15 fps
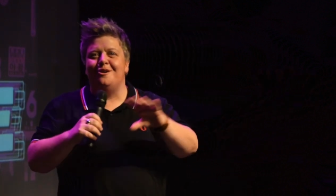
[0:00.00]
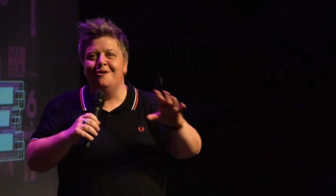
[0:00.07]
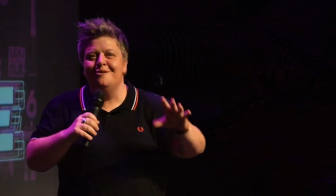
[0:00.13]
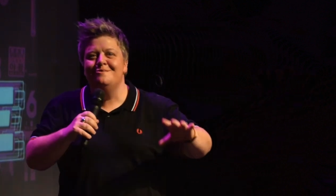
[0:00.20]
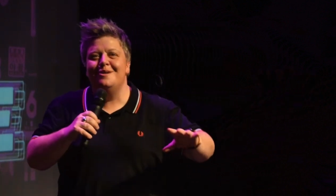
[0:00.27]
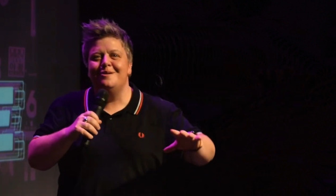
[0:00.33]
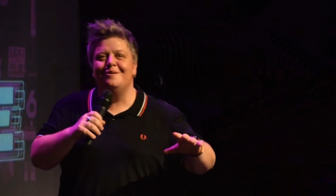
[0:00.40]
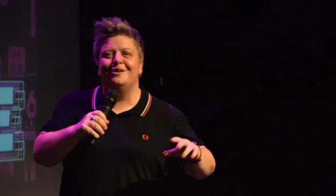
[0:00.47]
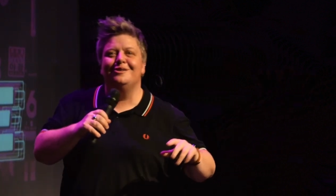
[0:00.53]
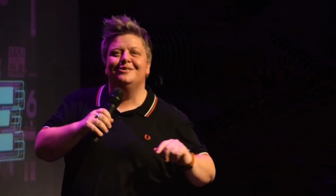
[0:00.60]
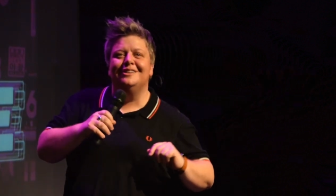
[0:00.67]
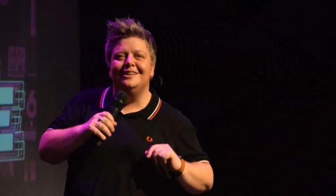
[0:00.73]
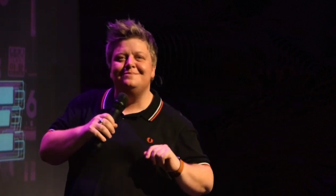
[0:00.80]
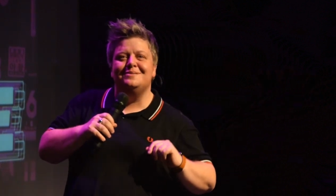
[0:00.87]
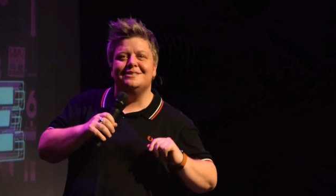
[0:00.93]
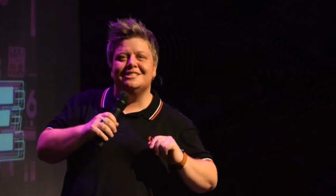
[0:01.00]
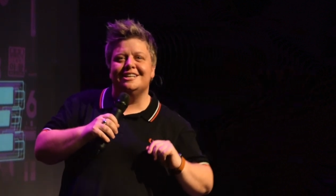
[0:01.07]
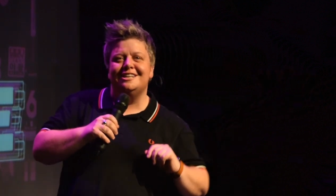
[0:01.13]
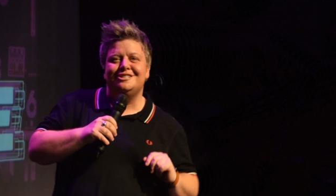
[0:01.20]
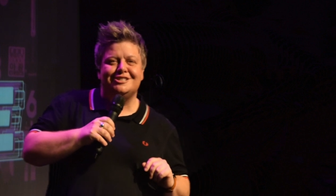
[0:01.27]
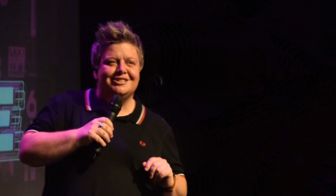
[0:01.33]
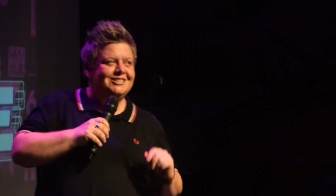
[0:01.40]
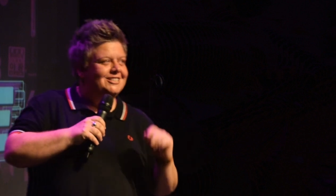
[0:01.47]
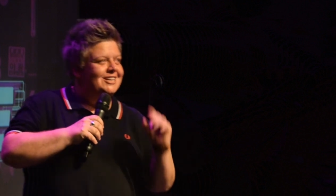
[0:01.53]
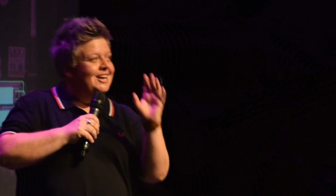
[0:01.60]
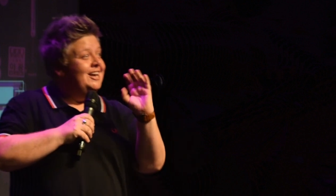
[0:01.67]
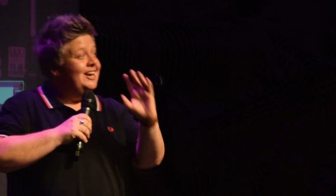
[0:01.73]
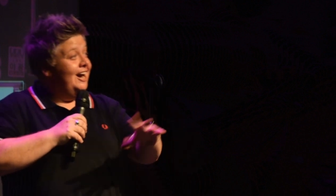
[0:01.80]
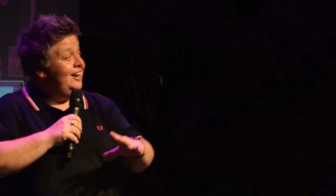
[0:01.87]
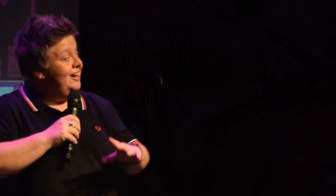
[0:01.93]
all my worldly possessions,
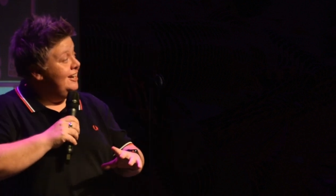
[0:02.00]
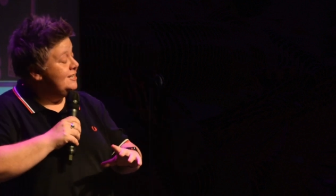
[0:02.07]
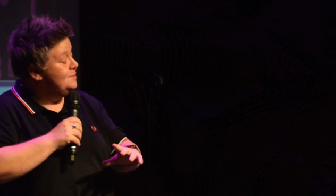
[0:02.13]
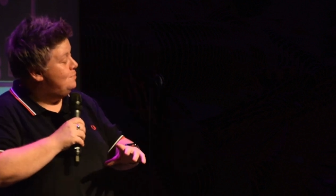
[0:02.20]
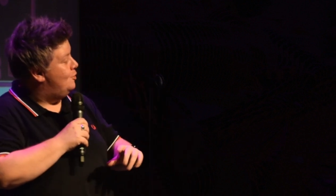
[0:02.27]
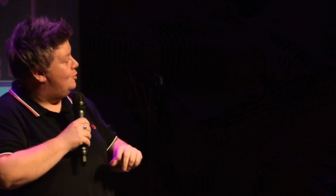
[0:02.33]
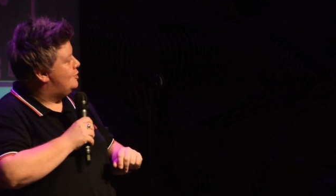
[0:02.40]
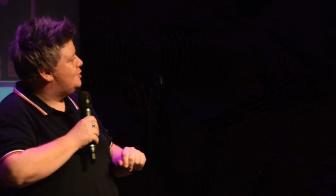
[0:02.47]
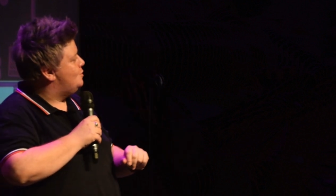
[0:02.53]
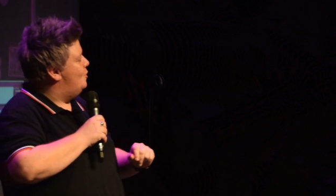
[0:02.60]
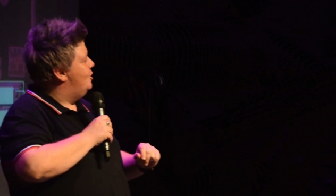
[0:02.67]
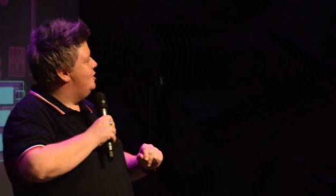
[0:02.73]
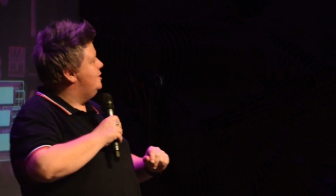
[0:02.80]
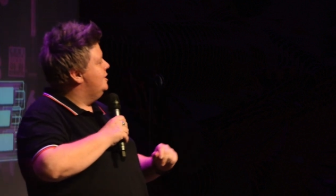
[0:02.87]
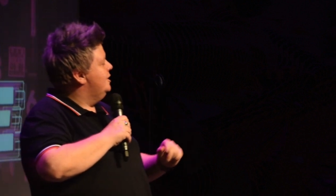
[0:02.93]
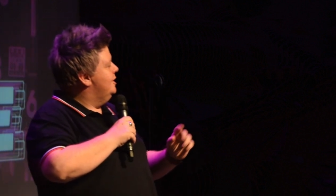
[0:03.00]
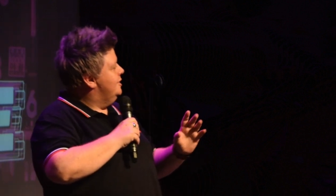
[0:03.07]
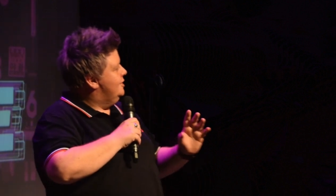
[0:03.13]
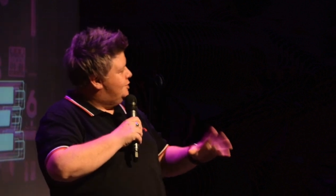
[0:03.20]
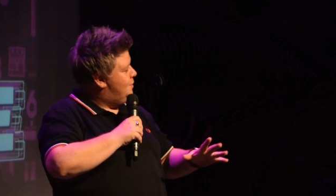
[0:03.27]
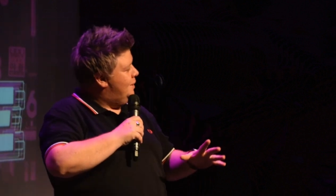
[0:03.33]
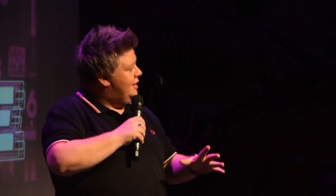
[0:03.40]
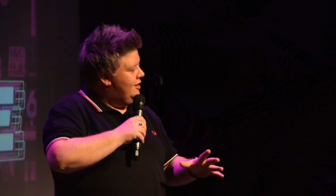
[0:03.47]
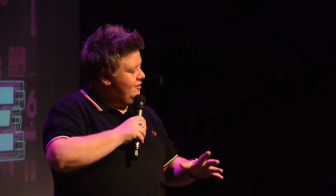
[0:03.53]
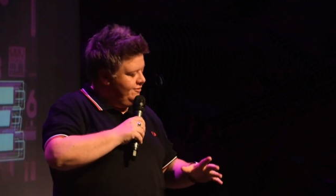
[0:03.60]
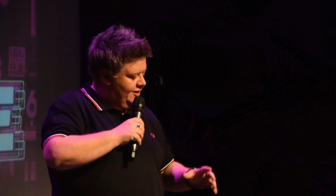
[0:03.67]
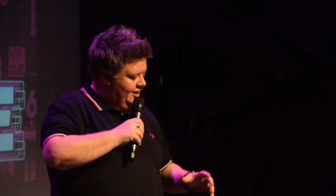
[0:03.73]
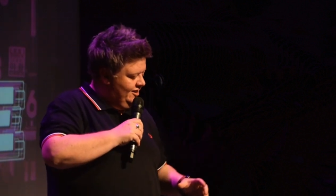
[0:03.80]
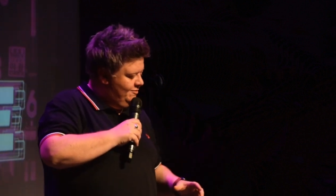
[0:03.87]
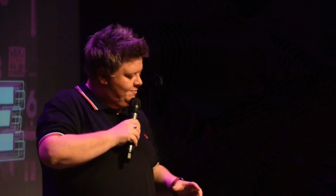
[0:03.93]
an Xbox One,
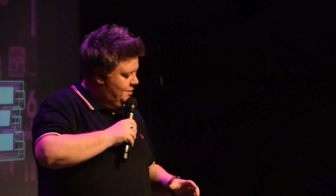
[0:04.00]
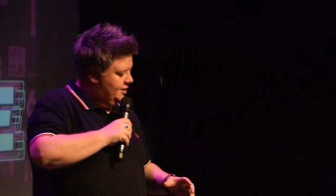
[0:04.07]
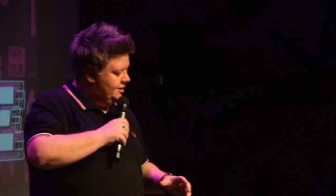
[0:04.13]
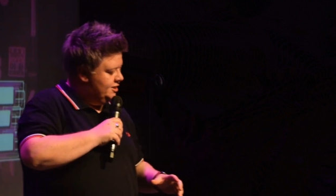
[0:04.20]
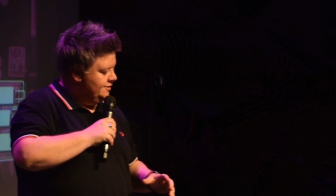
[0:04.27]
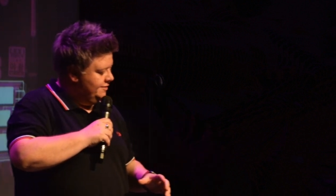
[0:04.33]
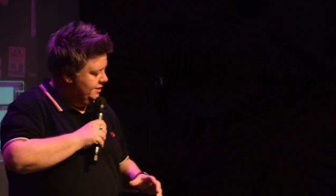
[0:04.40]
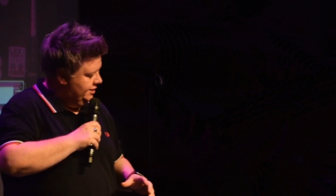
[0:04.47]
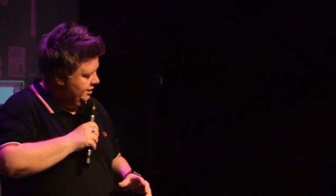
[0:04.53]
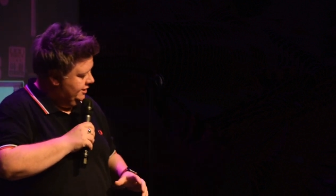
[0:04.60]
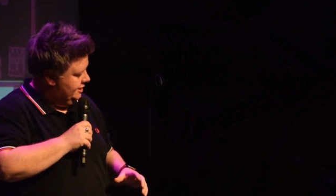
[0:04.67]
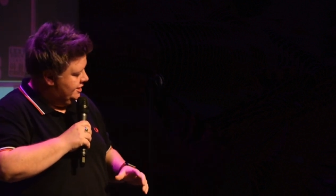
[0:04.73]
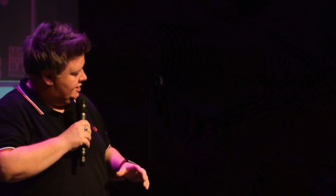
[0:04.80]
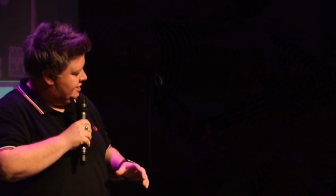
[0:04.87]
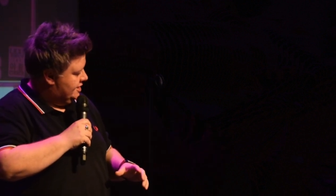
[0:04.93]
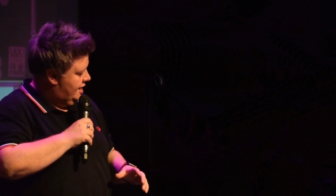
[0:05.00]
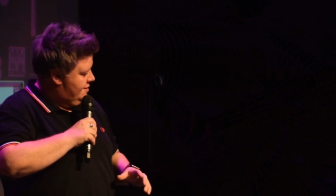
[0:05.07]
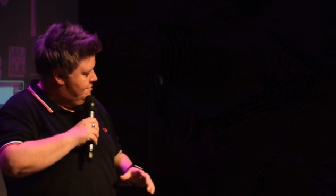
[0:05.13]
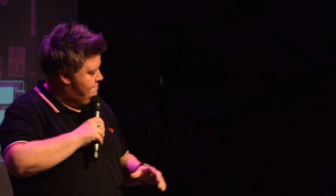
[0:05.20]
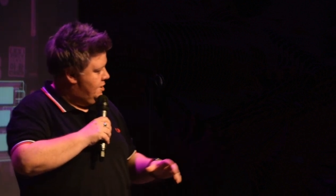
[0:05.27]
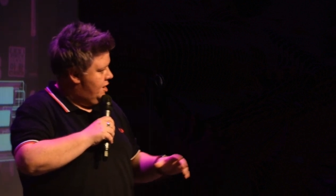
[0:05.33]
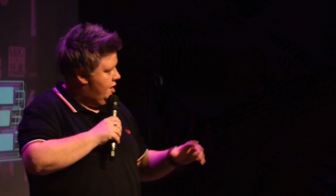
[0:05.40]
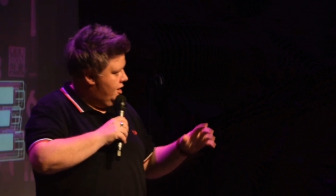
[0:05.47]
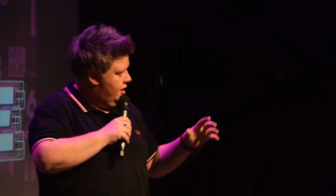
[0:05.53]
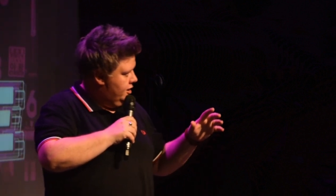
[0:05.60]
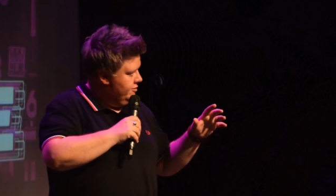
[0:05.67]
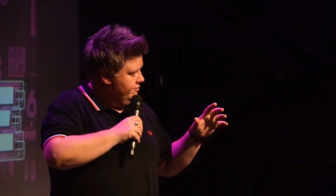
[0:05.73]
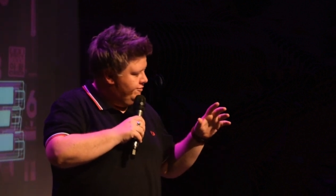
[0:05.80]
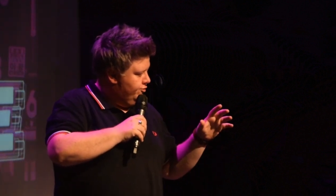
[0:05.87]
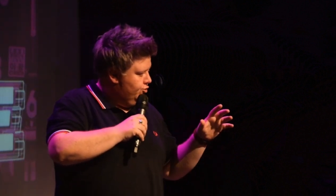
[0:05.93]
twenty-five pairs of Adidas Samba
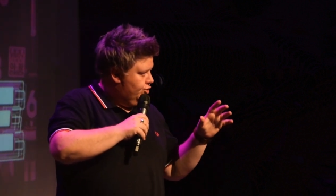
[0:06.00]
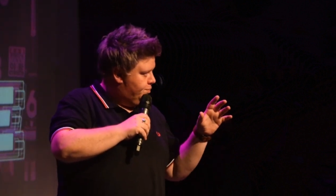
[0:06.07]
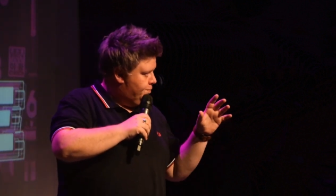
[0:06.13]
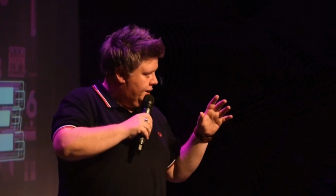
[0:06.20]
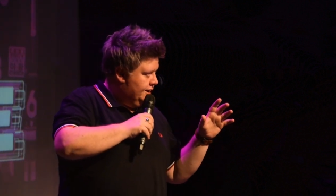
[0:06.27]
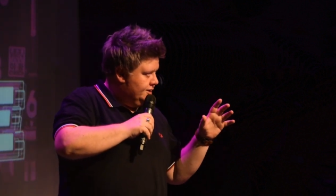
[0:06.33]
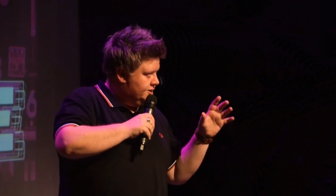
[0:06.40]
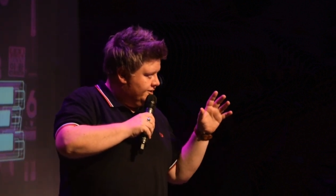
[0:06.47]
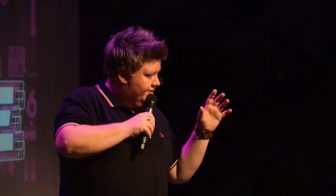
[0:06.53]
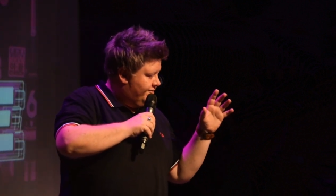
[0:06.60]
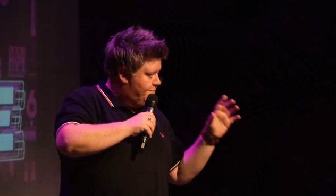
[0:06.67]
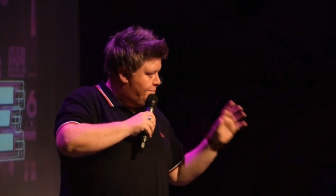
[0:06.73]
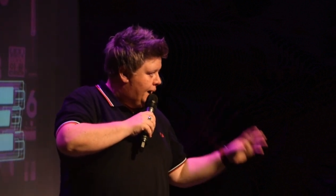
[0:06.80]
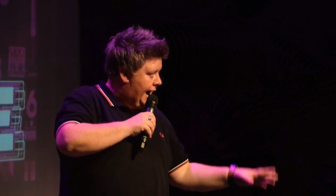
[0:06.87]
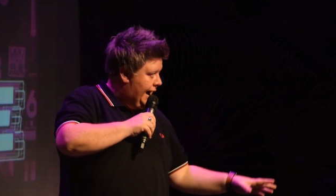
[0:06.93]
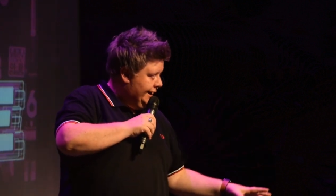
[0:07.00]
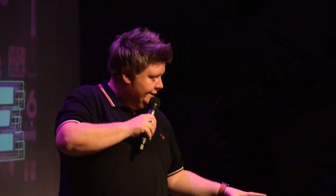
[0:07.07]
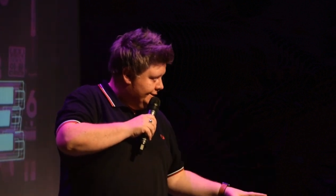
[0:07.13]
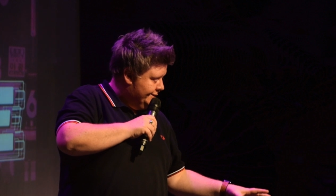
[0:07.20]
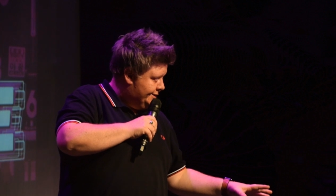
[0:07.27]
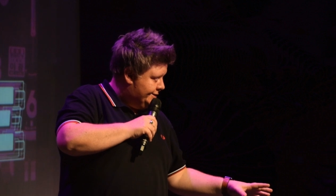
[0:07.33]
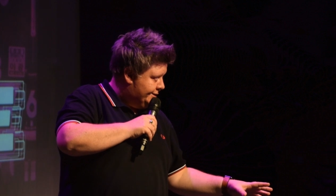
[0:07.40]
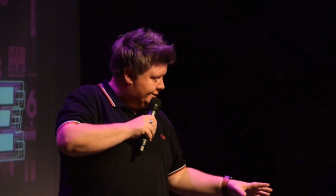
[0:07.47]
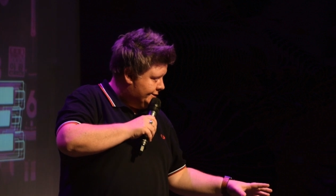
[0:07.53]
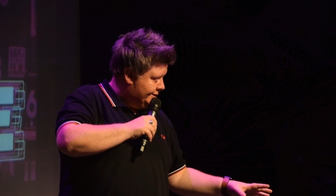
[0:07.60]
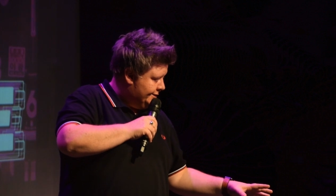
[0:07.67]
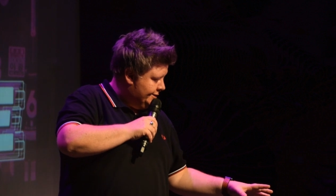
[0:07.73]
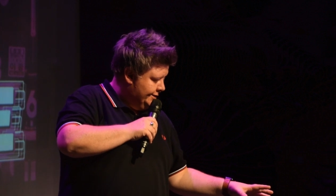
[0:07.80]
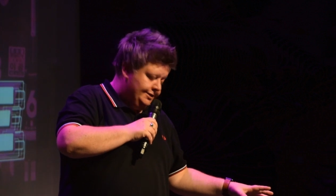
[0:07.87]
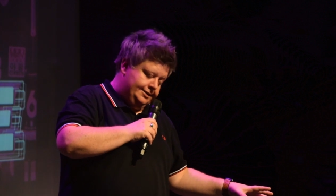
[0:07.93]
and four pairs of pants.